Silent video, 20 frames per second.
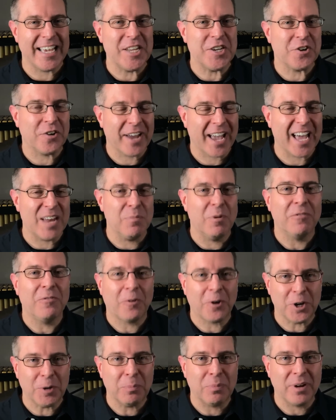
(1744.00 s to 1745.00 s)
your head
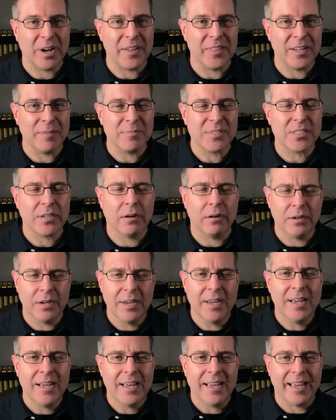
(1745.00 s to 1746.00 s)
before you play them. So
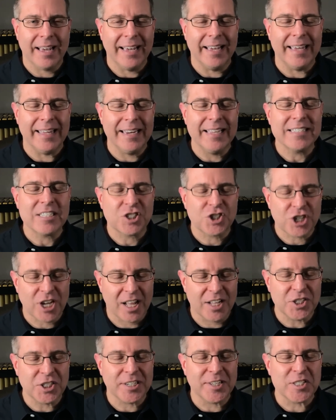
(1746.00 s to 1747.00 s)
it is a
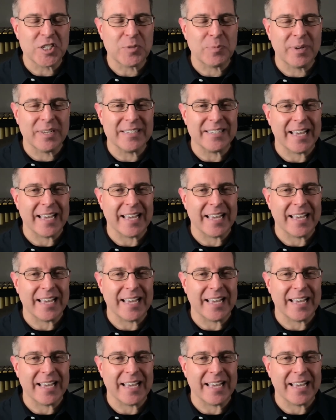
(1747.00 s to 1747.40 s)
challenging instrument,